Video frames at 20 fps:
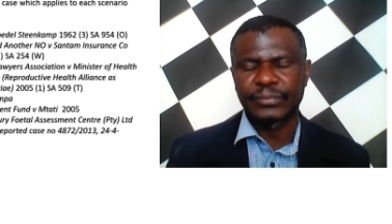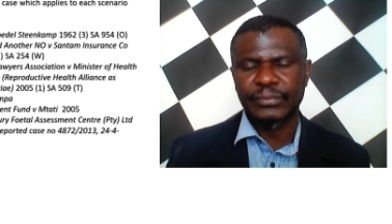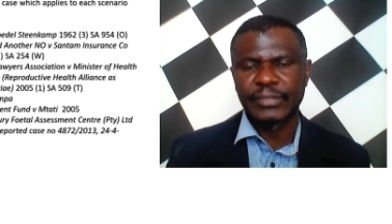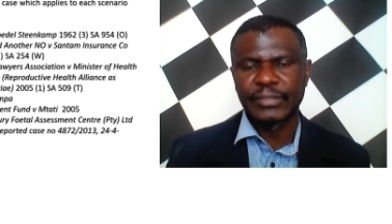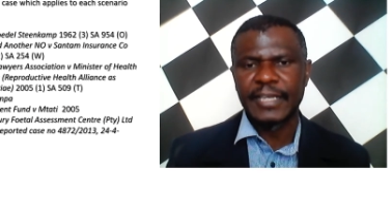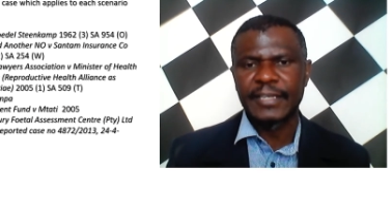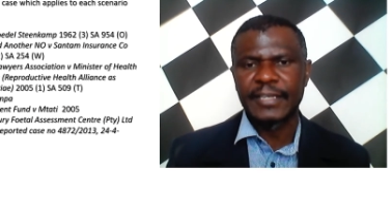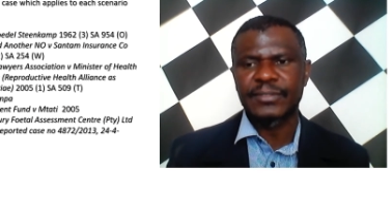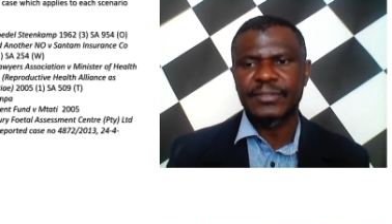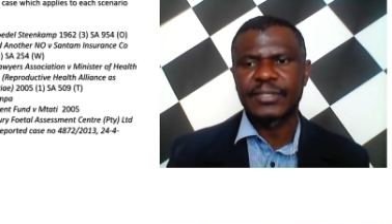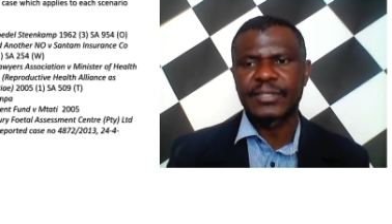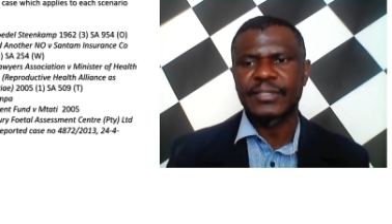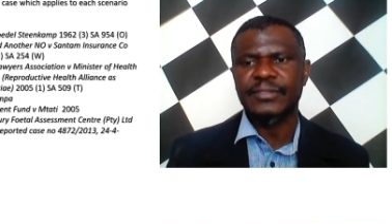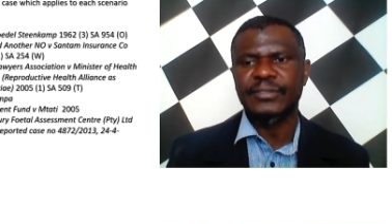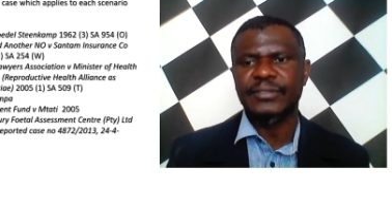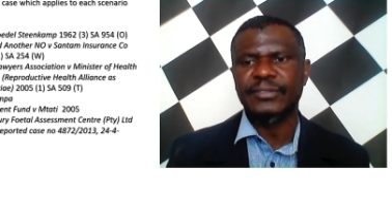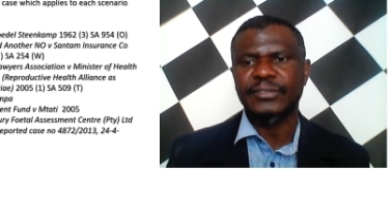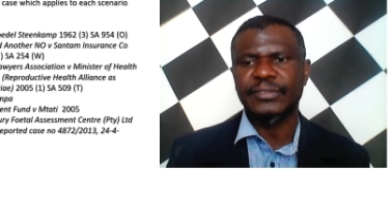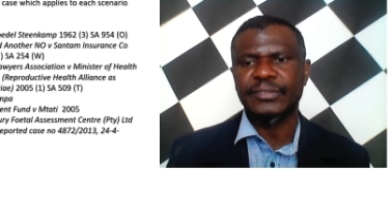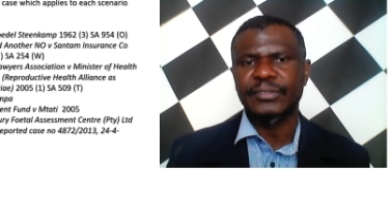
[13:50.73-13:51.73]
raised
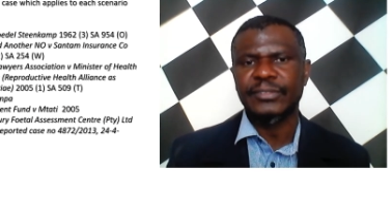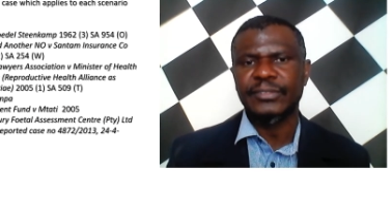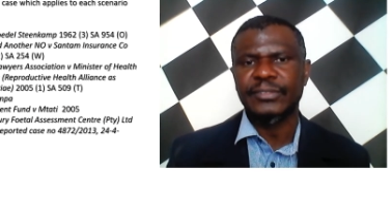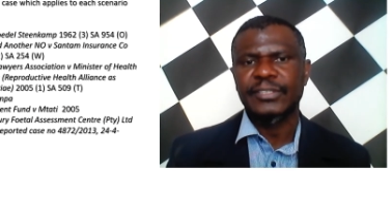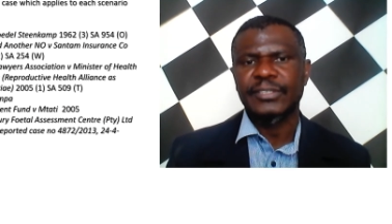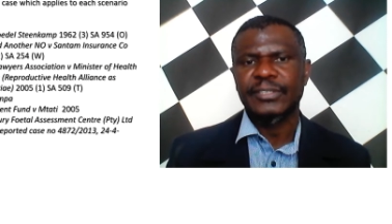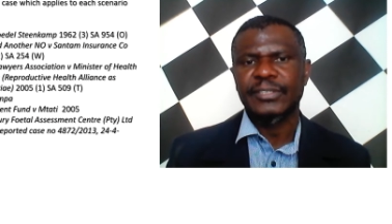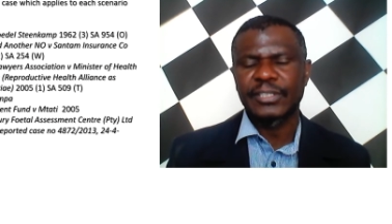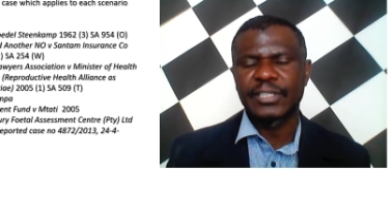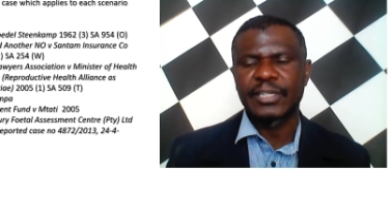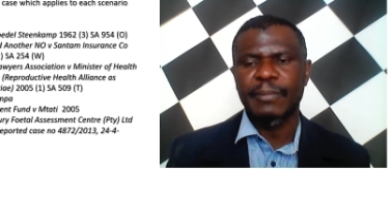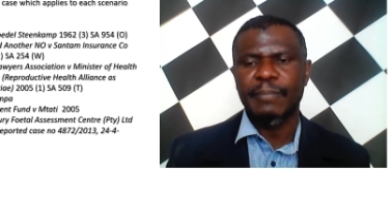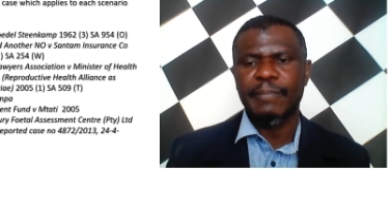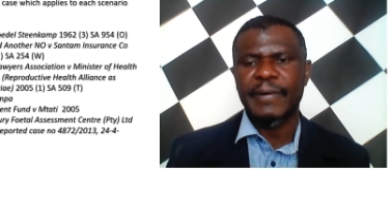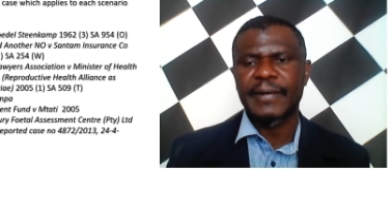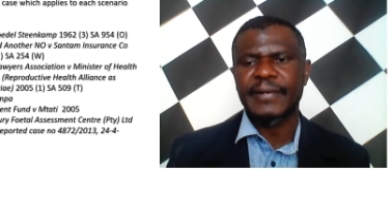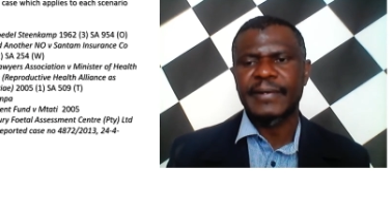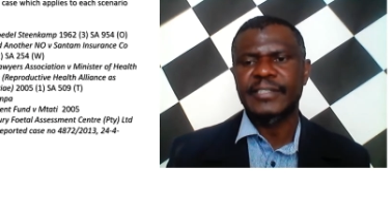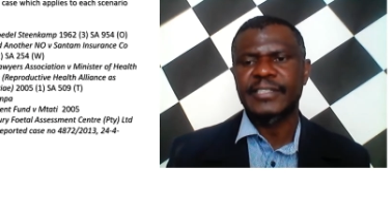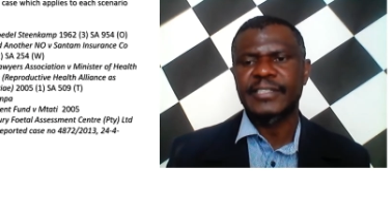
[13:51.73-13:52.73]
and
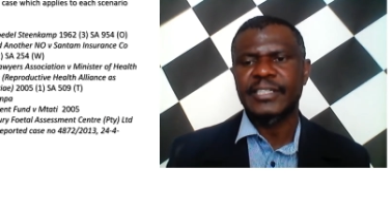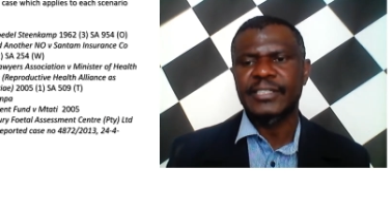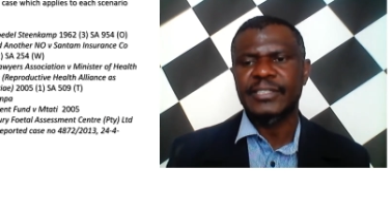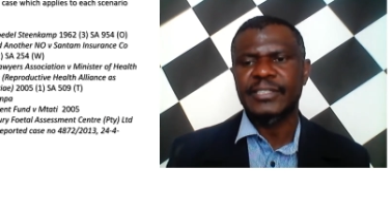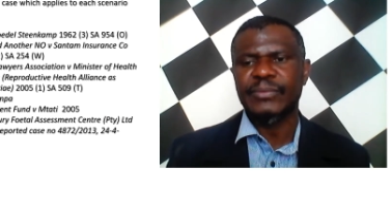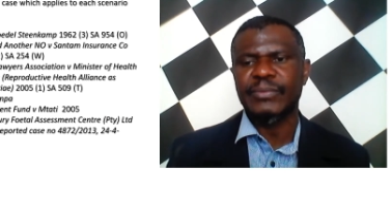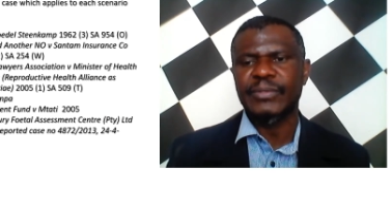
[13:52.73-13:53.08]
deliberated